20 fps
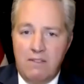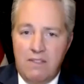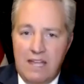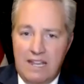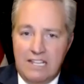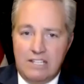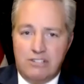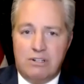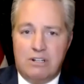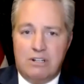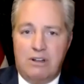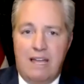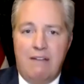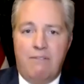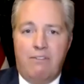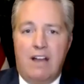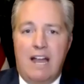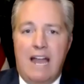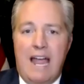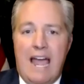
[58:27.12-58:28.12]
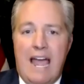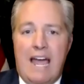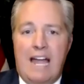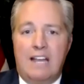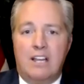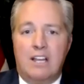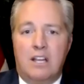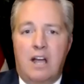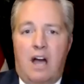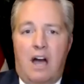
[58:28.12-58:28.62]
that Israel ever
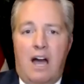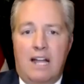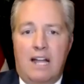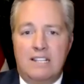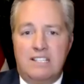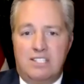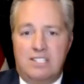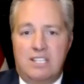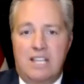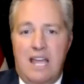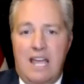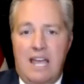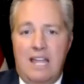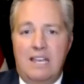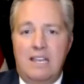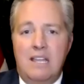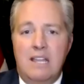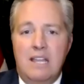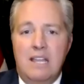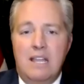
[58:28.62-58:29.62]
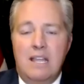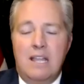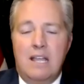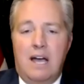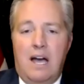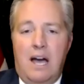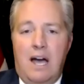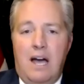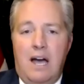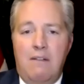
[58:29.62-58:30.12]
had, God said
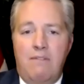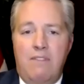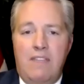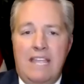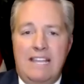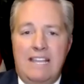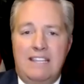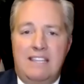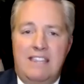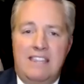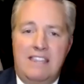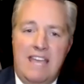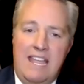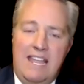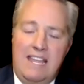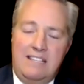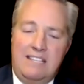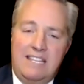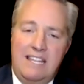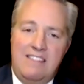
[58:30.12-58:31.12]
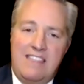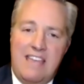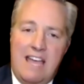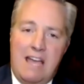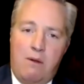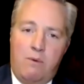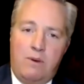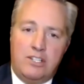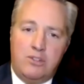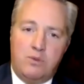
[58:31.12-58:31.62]
they did
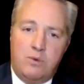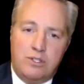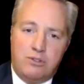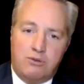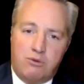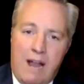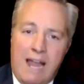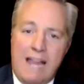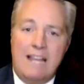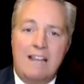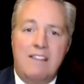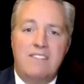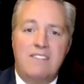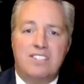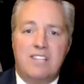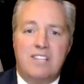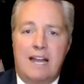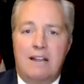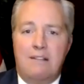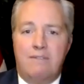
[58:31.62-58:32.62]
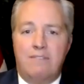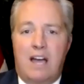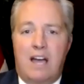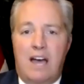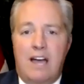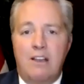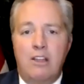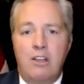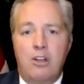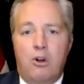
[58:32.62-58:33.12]
that which was right in the sight of
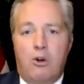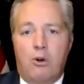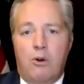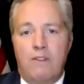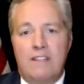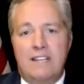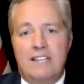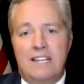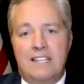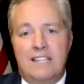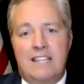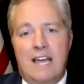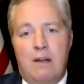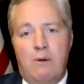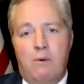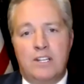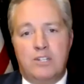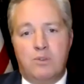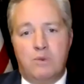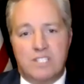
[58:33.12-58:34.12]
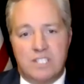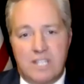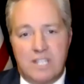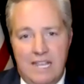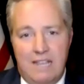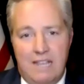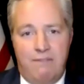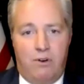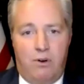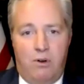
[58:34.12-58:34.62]
God, or they did that which was
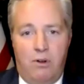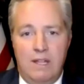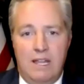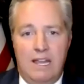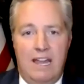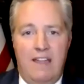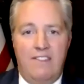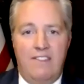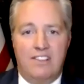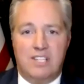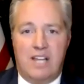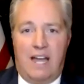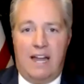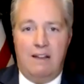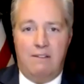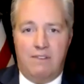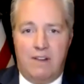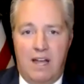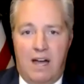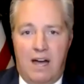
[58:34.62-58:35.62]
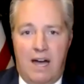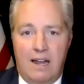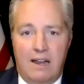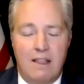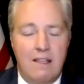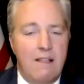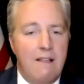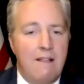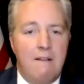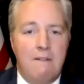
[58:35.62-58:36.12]
evil in the sight of God.
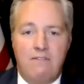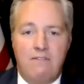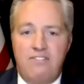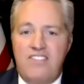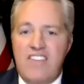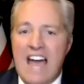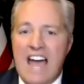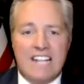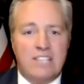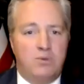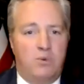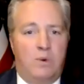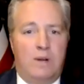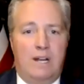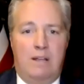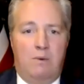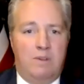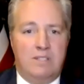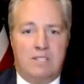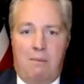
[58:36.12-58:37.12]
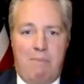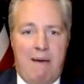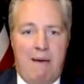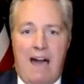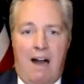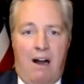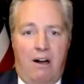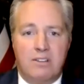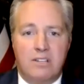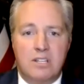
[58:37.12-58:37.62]
That's what it was
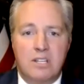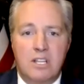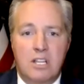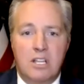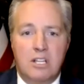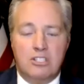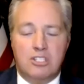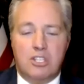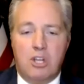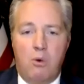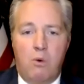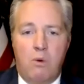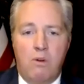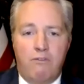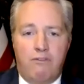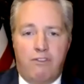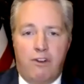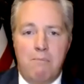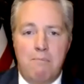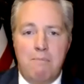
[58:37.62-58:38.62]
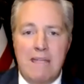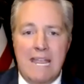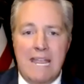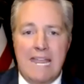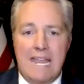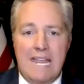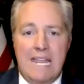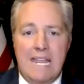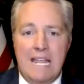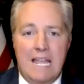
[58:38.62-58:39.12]
about. So for
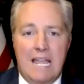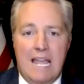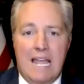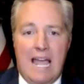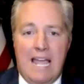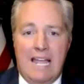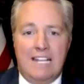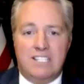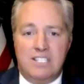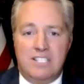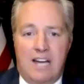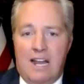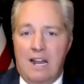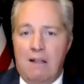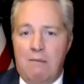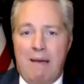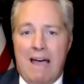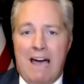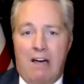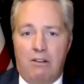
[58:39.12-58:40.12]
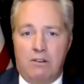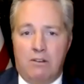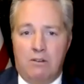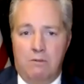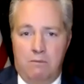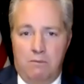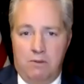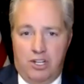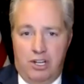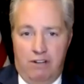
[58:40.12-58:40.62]
me, it's not about
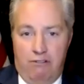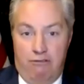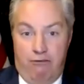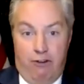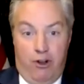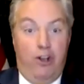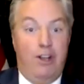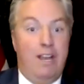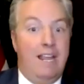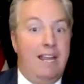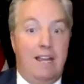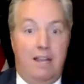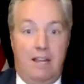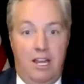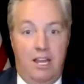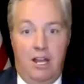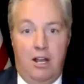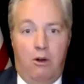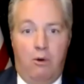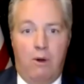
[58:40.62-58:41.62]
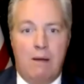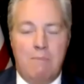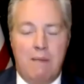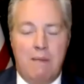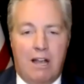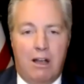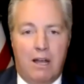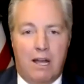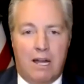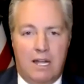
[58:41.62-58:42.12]
converting,
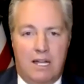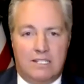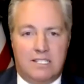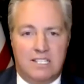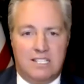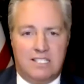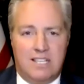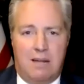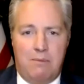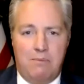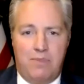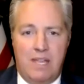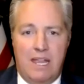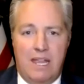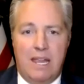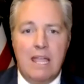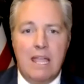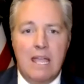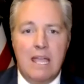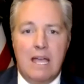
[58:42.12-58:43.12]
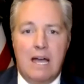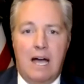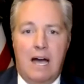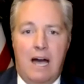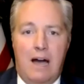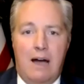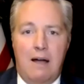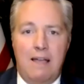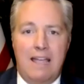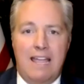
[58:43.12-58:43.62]
America to something.
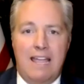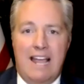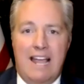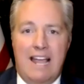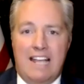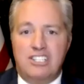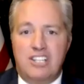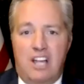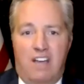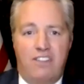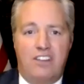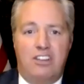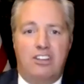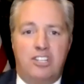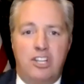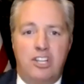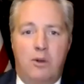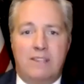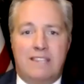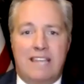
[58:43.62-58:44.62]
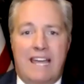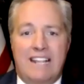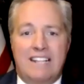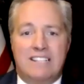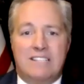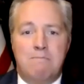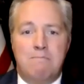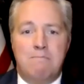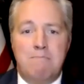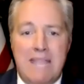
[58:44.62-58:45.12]
It has nothing to do with that.
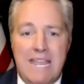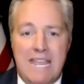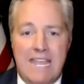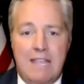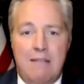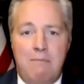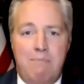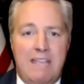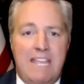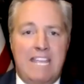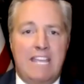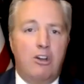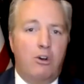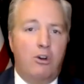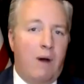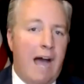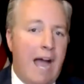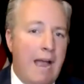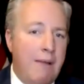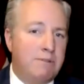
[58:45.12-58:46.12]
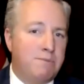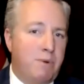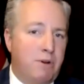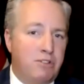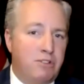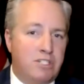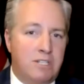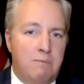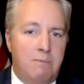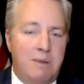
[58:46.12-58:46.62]
It's me being who I'm
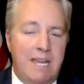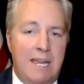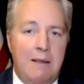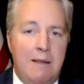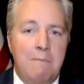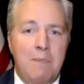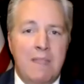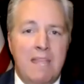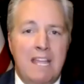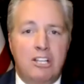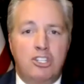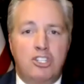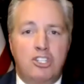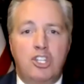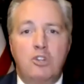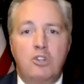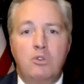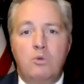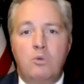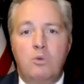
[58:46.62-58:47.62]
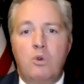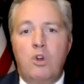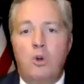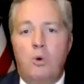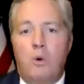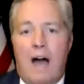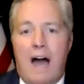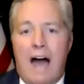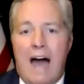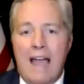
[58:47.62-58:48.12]
supposed to be, to
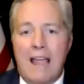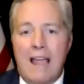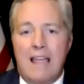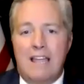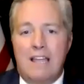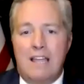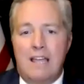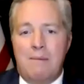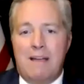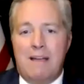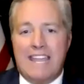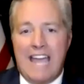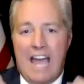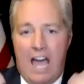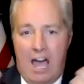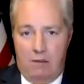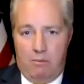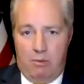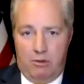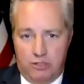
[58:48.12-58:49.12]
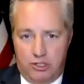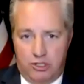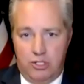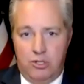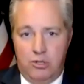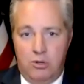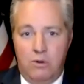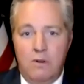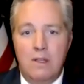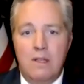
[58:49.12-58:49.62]
who I am accountable
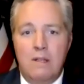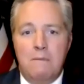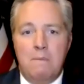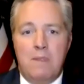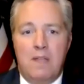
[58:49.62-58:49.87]
to,